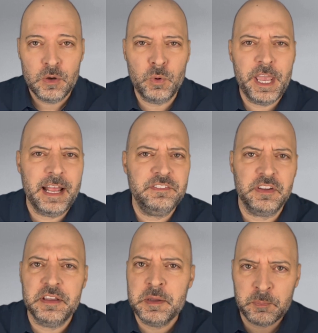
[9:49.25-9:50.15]
We had
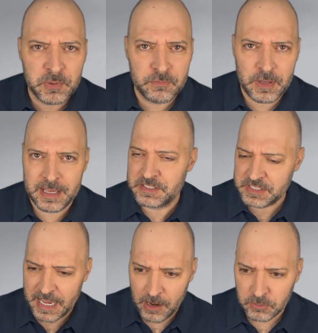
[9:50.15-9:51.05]
to improvise
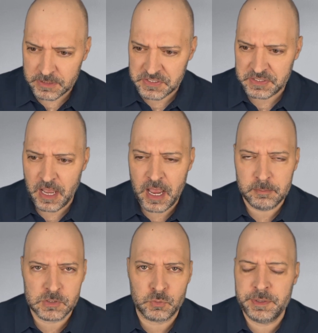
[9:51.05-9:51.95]
countless
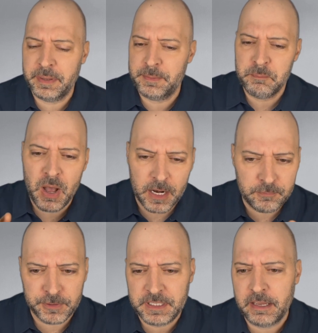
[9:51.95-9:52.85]
times. We made
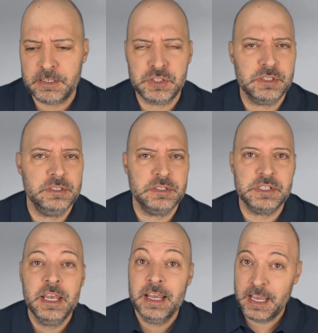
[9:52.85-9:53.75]
modifications
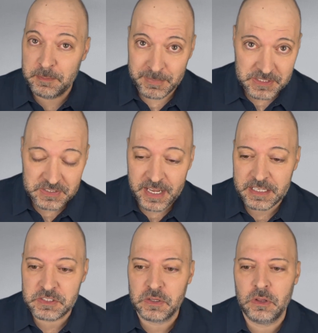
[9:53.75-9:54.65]
and
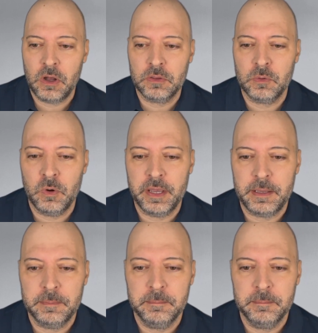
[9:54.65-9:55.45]
mistakes along the way.